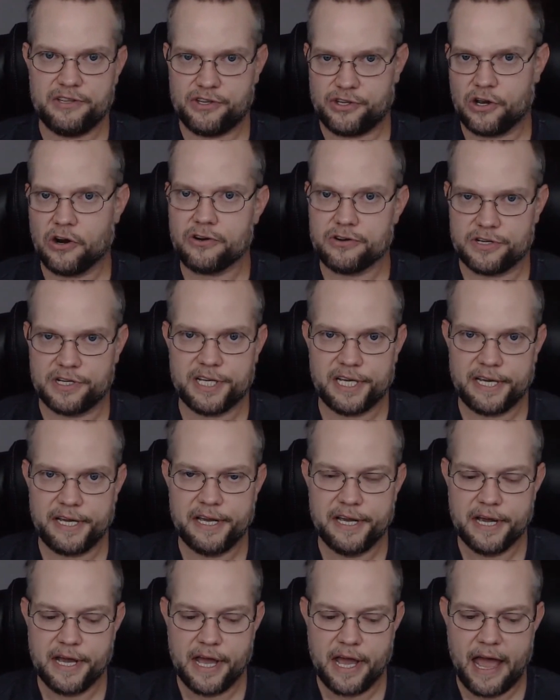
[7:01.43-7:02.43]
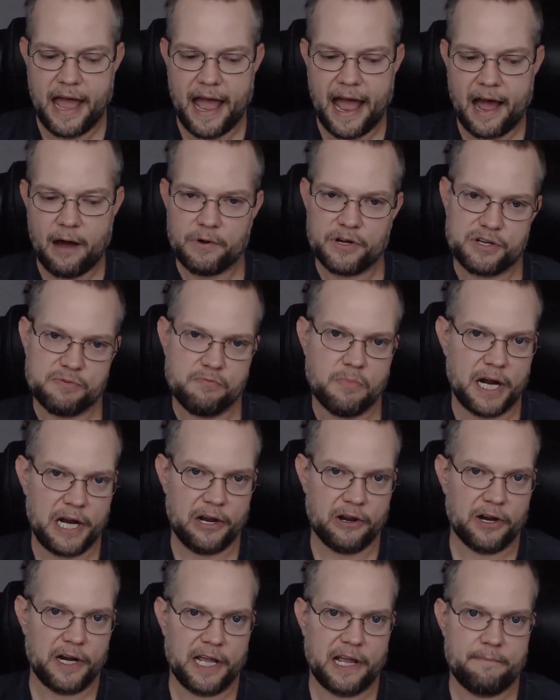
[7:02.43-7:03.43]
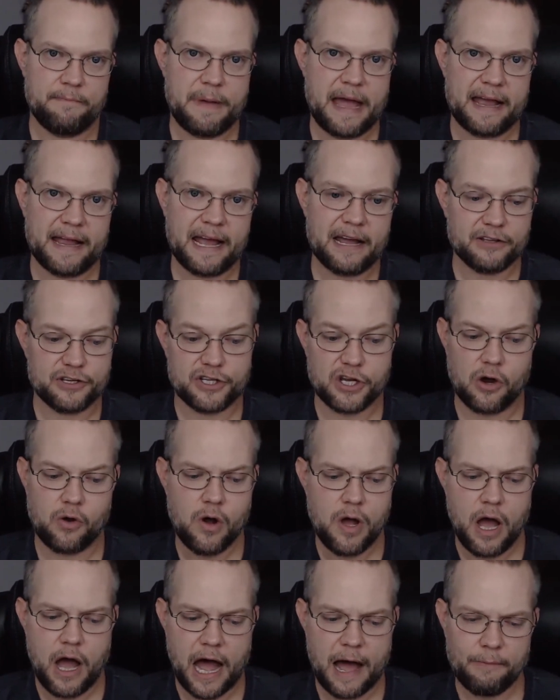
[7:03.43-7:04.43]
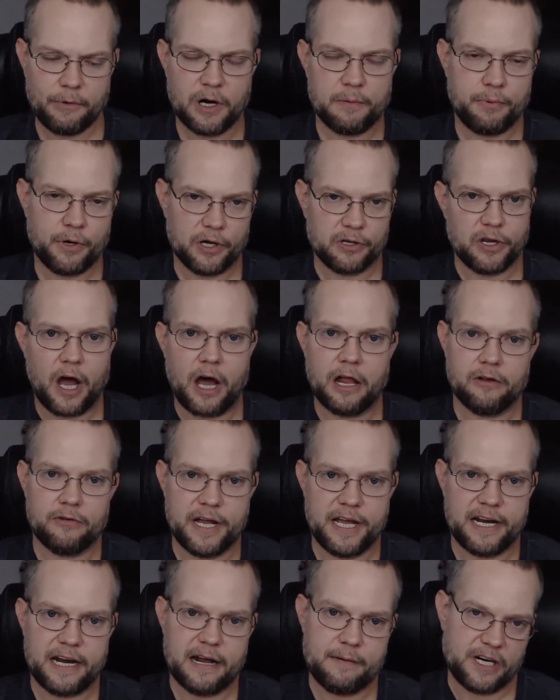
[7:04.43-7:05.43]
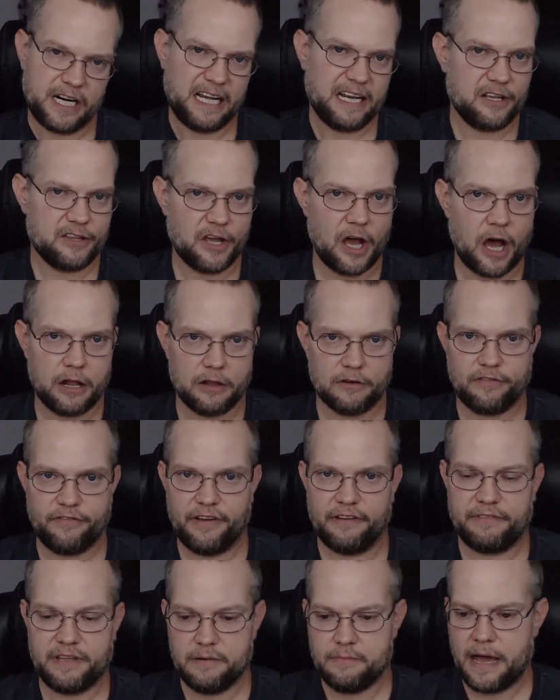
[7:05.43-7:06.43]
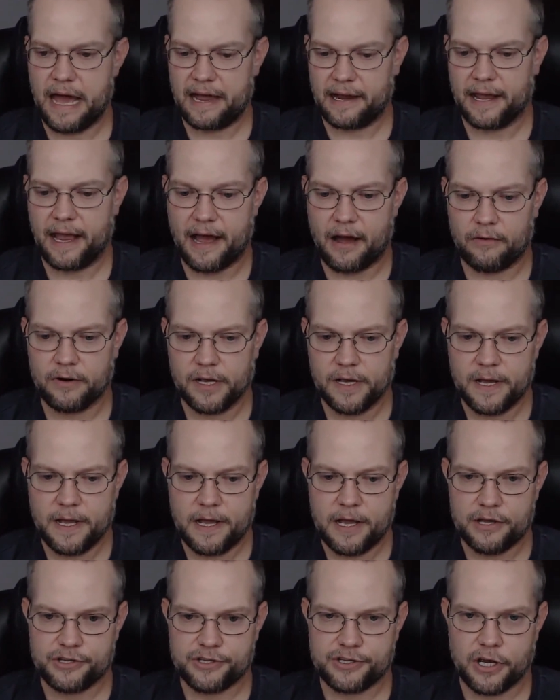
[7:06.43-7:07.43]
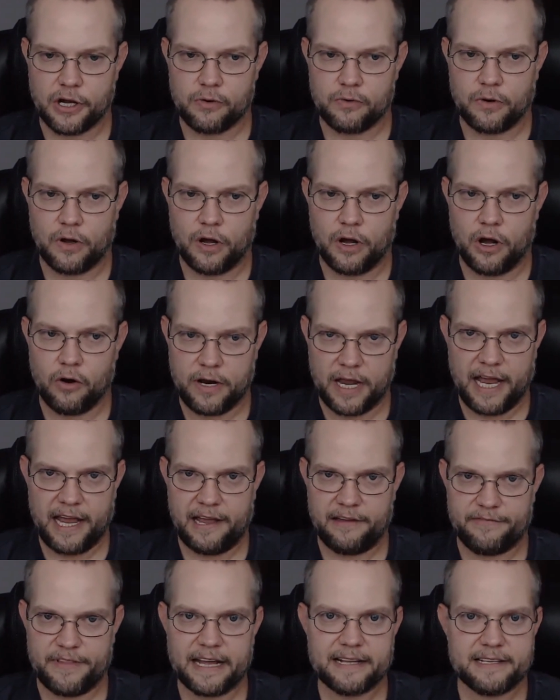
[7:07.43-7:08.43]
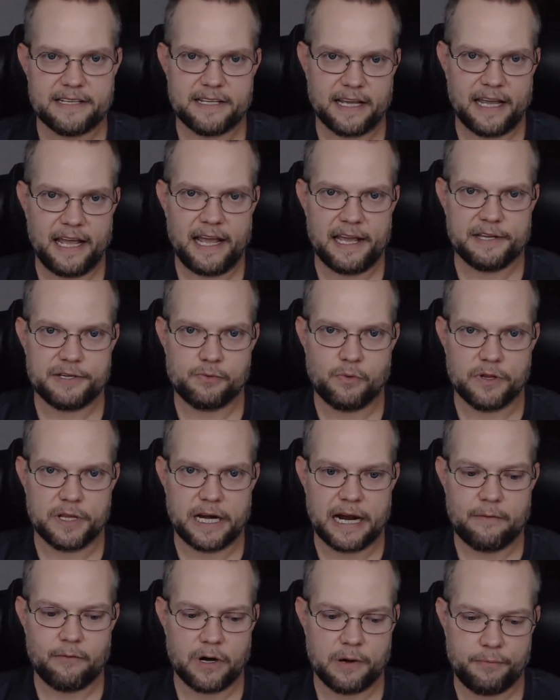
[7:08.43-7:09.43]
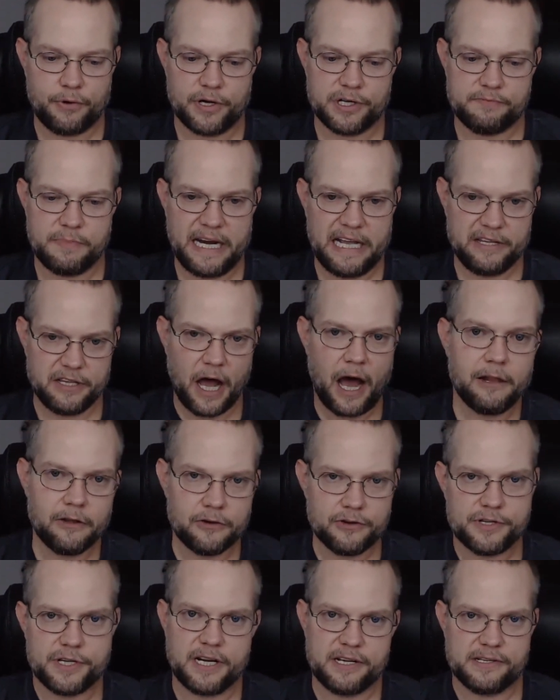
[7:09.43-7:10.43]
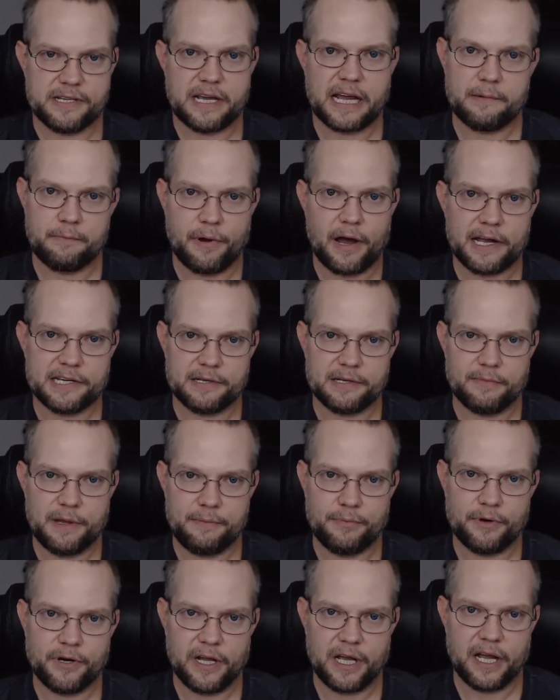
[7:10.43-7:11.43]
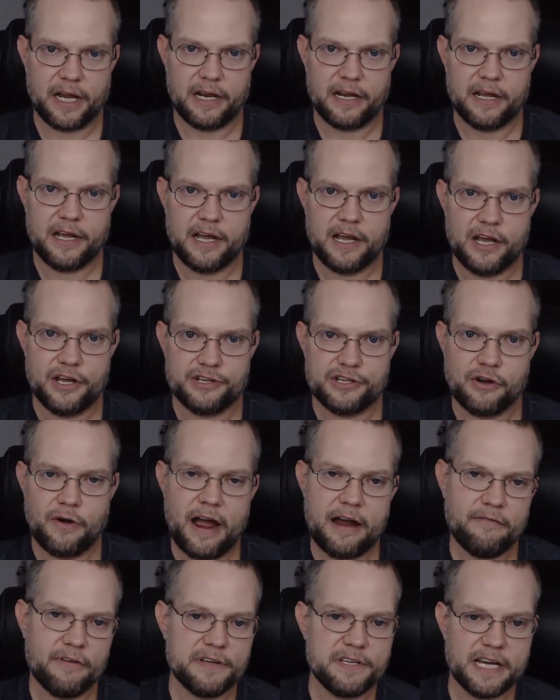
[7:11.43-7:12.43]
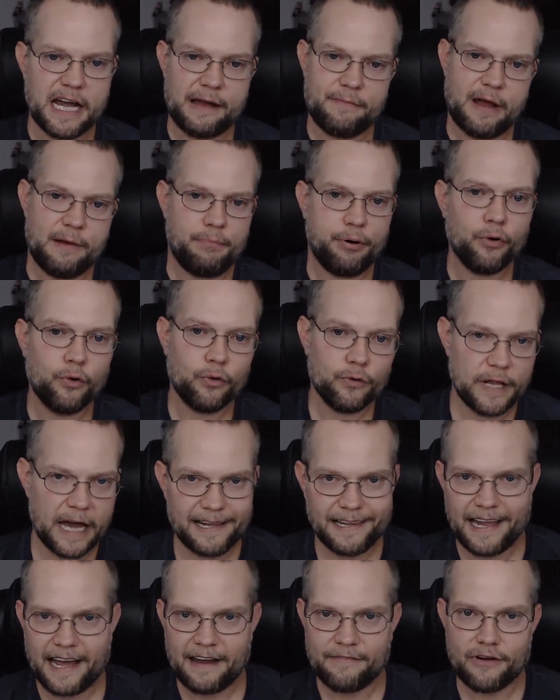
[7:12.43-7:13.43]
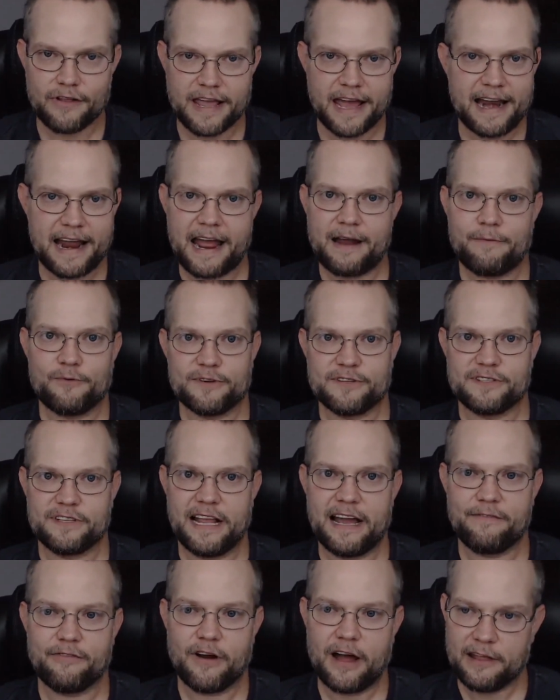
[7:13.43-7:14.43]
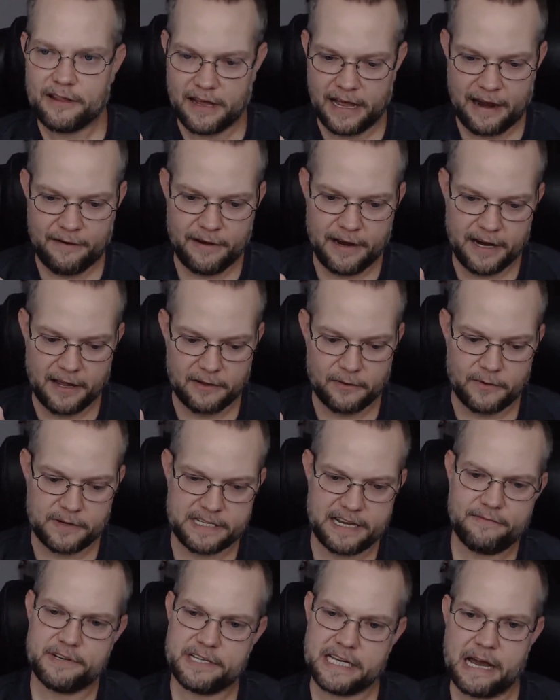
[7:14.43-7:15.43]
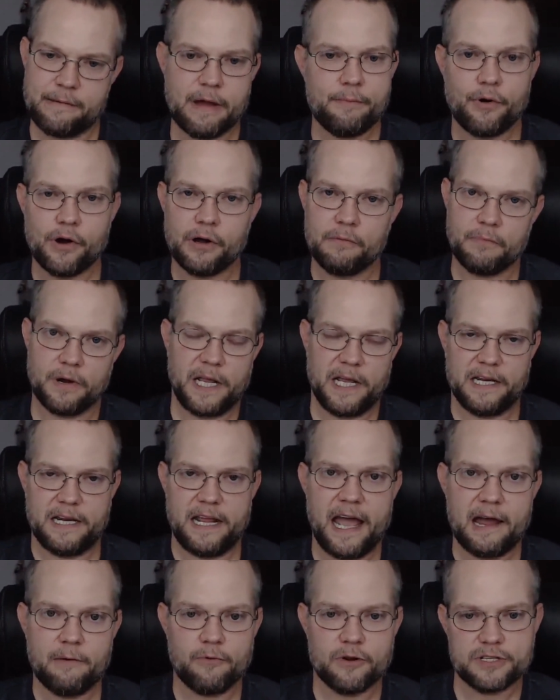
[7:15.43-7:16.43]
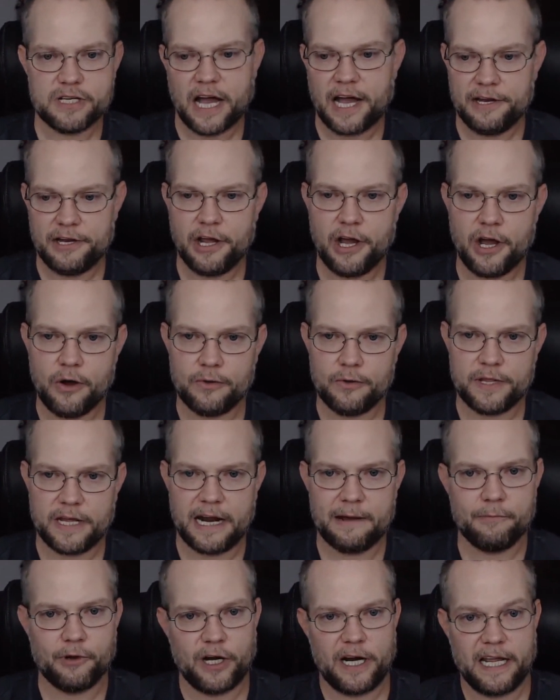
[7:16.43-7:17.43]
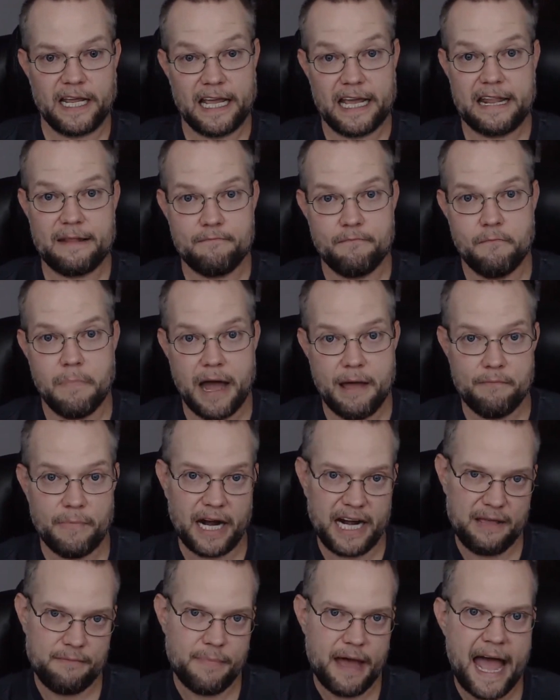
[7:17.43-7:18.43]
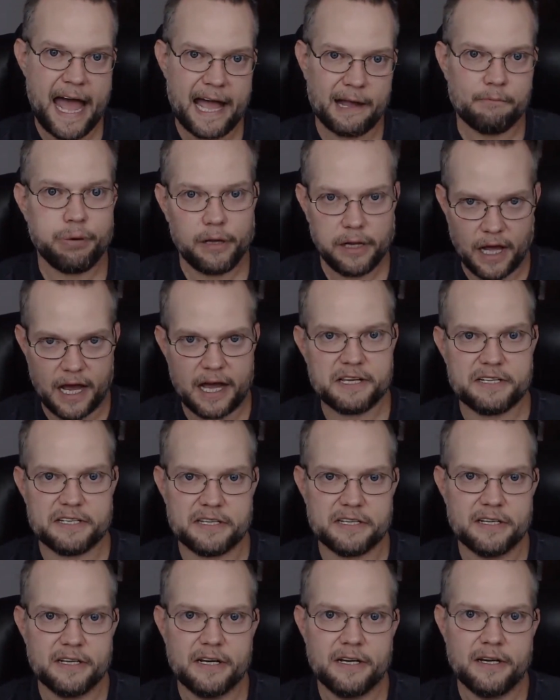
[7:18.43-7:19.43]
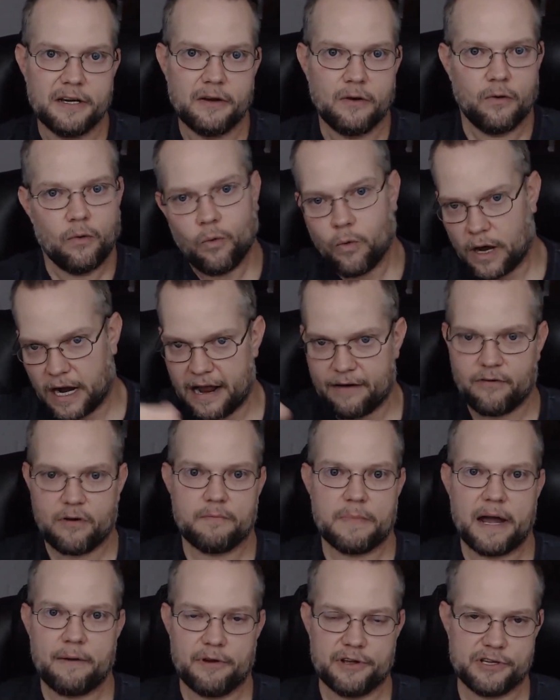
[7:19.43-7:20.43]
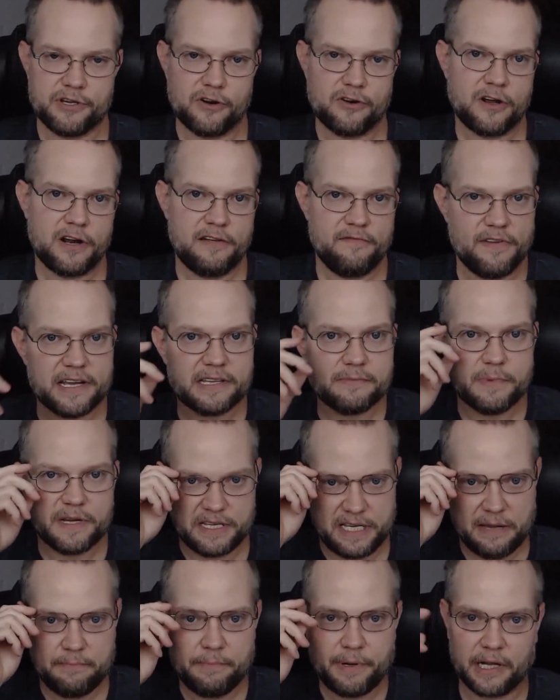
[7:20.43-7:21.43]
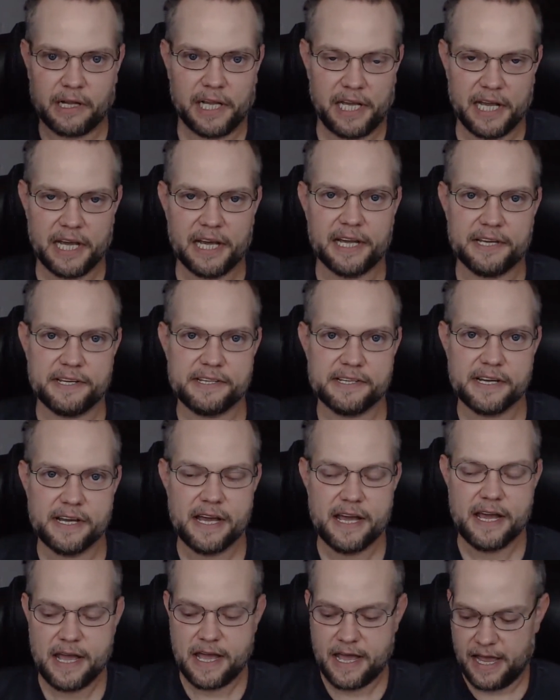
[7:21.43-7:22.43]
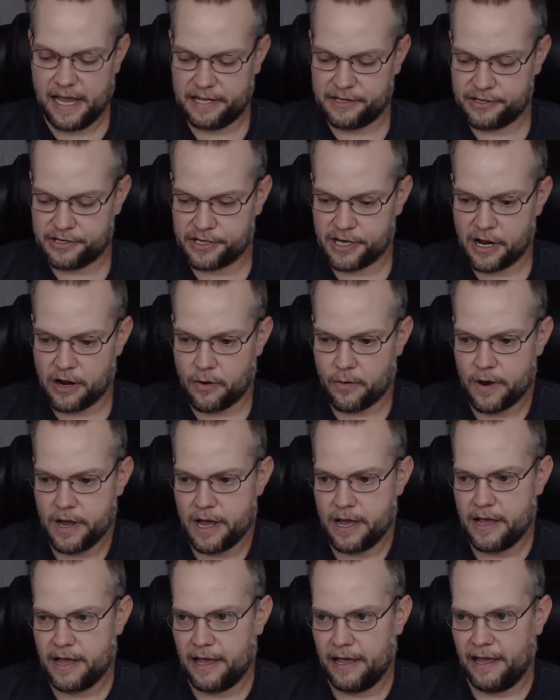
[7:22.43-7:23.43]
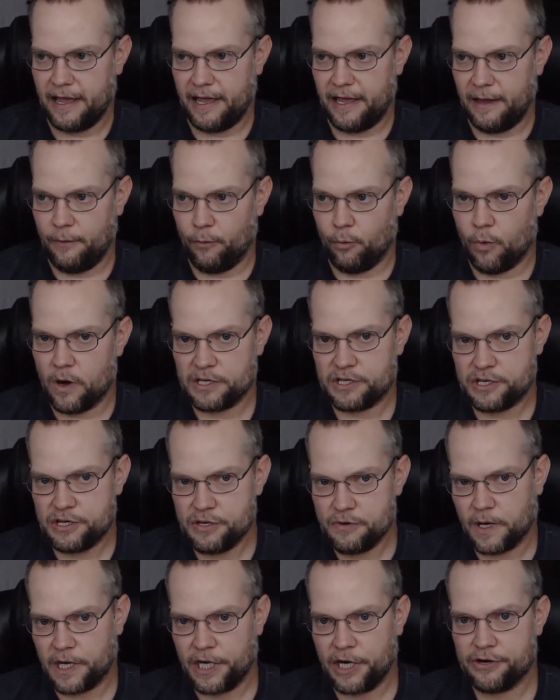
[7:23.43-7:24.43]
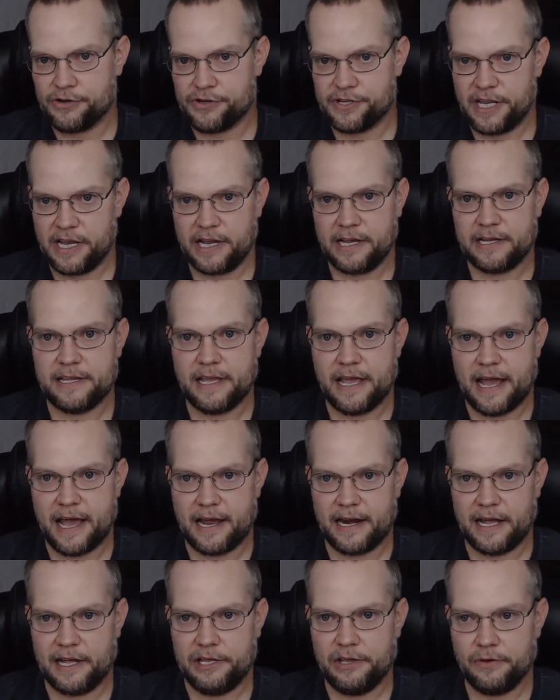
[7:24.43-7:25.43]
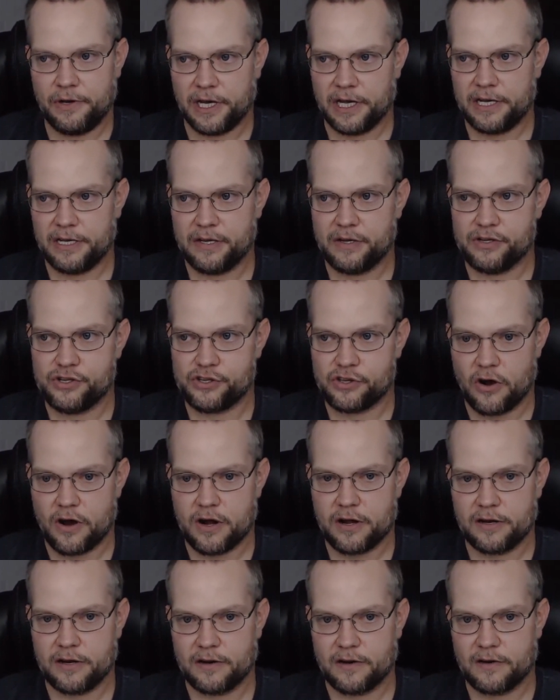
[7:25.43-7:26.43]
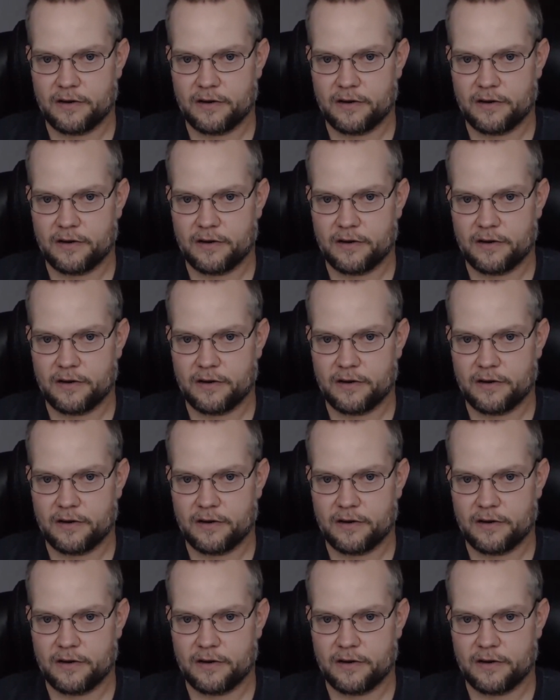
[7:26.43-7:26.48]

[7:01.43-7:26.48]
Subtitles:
certainty how much money you're going to get back out. So I'm going to put $1 in and I'm going to get $1.50 back out. So, okay, if that's the case, well, then I want to put as many dollars in as I can possibly put in. So every time I pull that lever, that AdWords lever, in other words, every time I put money in AdWords, I know that I'm going to get my money back plus whatever my return on investment typically is. And so once you understand that and you can start